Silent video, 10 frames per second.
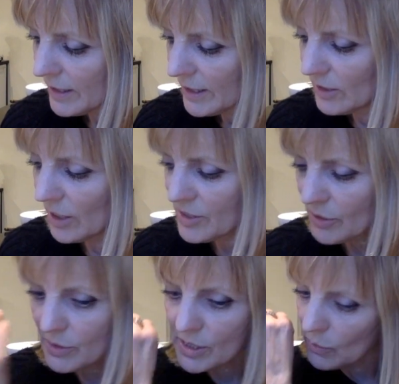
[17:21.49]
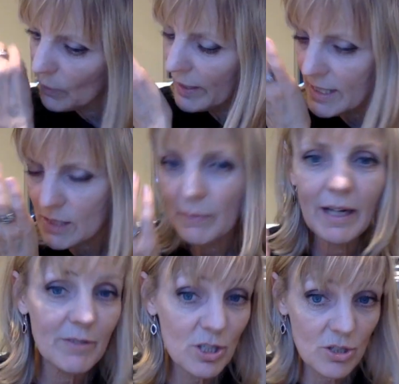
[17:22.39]
Not so sweet,
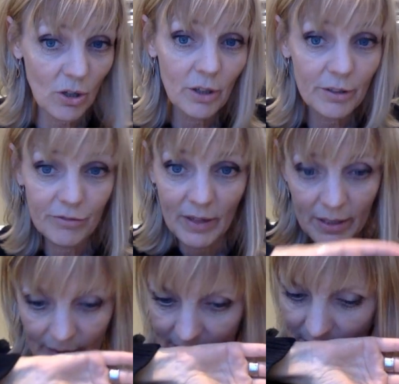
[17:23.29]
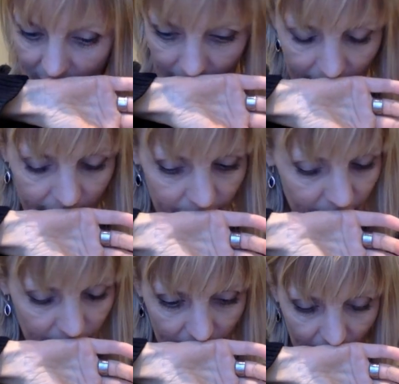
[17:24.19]
kind of a dark fragrance.
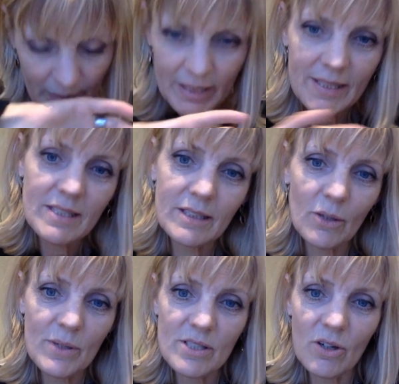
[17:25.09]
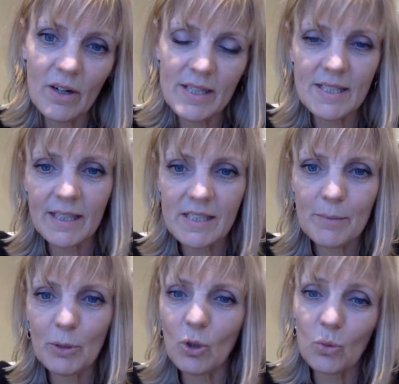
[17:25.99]
But it doesn't go as dark as like a
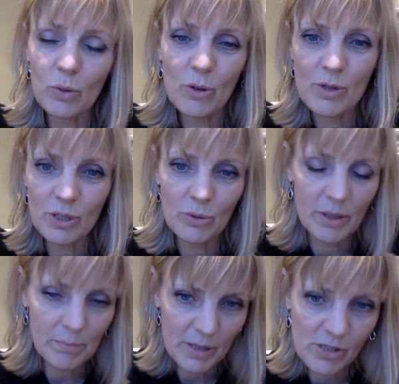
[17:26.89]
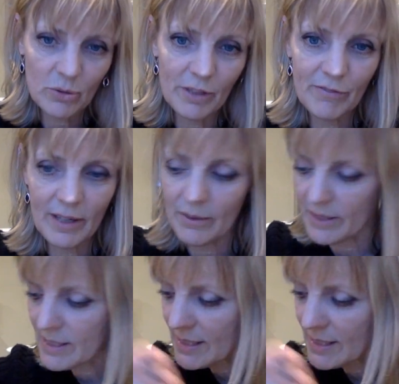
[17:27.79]
typical rose, oud, and patchouli fragrance.